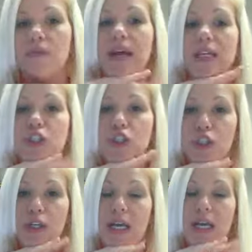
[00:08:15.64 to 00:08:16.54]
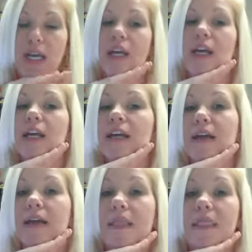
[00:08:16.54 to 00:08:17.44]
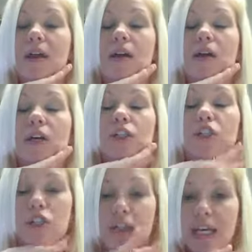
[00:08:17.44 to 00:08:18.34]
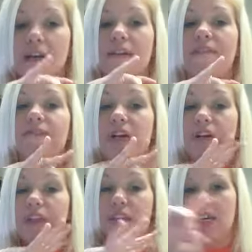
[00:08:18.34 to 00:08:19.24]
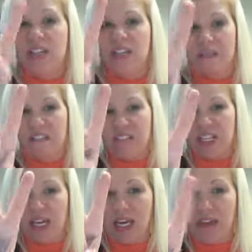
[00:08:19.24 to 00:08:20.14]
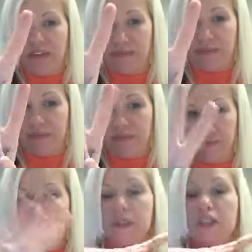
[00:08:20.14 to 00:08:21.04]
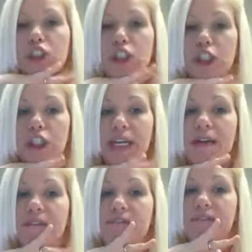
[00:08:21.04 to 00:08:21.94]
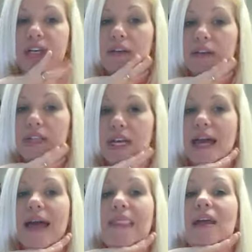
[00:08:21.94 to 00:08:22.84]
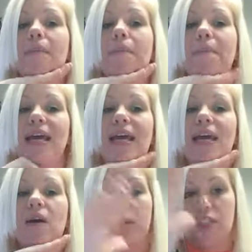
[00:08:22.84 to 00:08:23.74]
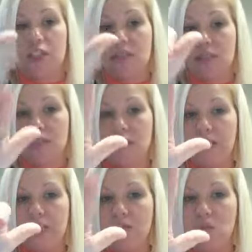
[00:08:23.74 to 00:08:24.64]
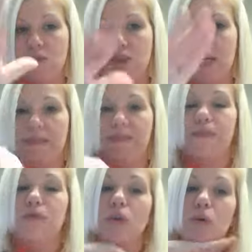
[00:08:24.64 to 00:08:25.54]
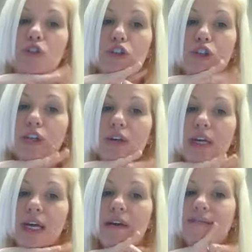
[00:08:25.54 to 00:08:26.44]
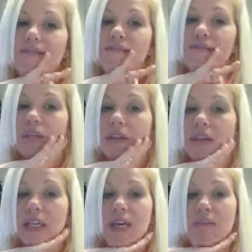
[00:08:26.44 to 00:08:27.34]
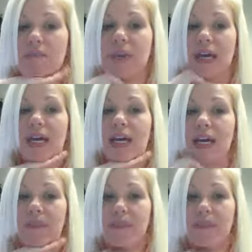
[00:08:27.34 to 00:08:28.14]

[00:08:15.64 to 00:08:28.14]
right? Dirty. Dirty. Filthy is flick. Dirty, filthy, and then pig, which is this movement. So dirty, filthy, pig.